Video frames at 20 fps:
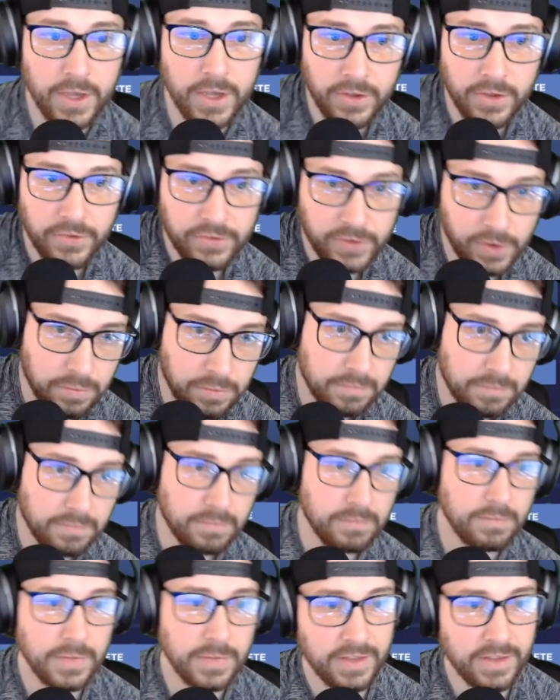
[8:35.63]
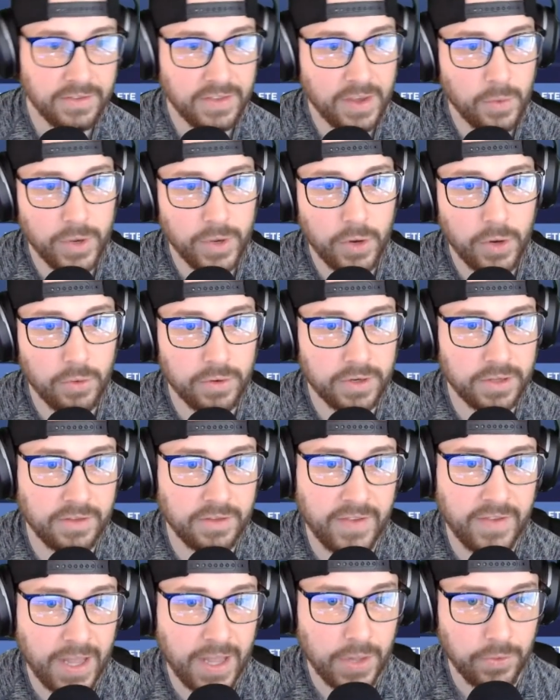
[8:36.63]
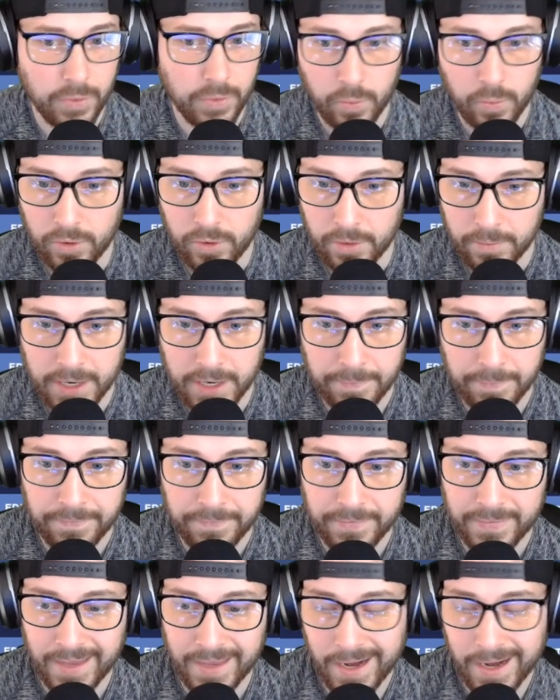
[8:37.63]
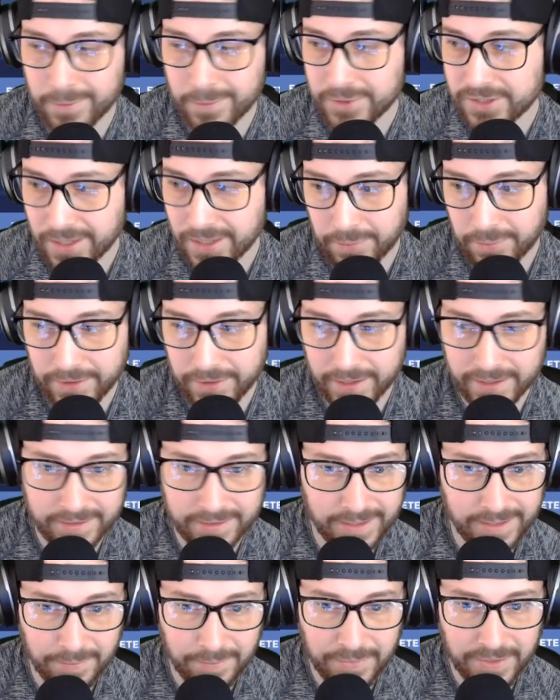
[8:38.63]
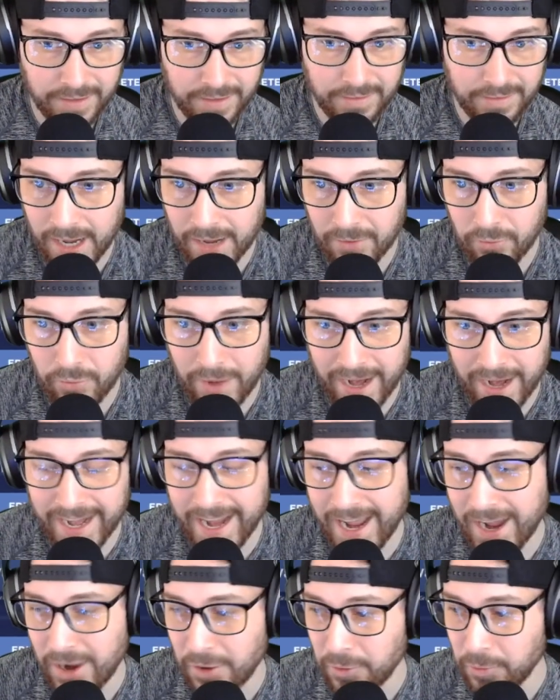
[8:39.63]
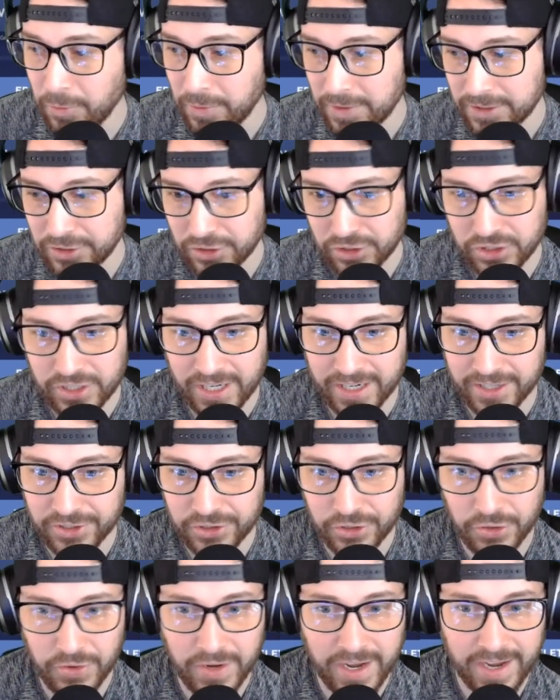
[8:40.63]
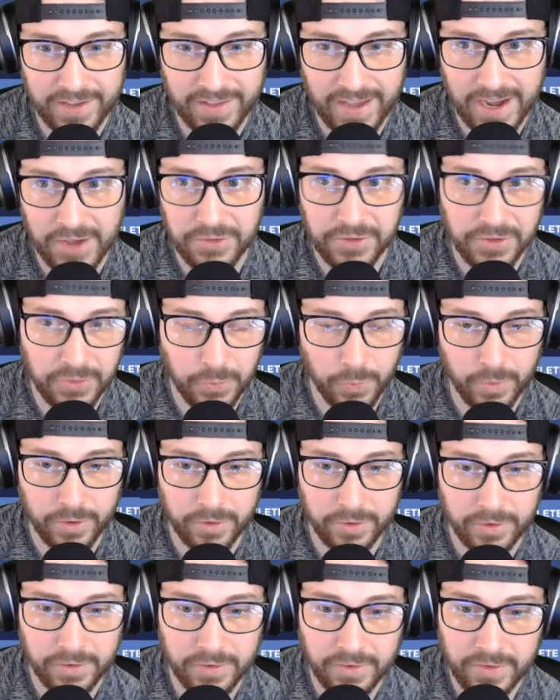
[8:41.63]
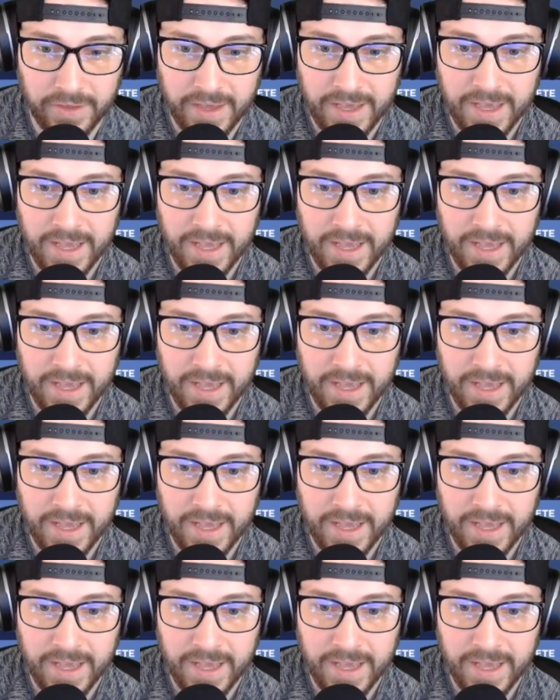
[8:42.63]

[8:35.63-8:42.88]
So let's say we go into the Valorant warm-up, and I'm just going to play something right now, just kind of show you guys how this works.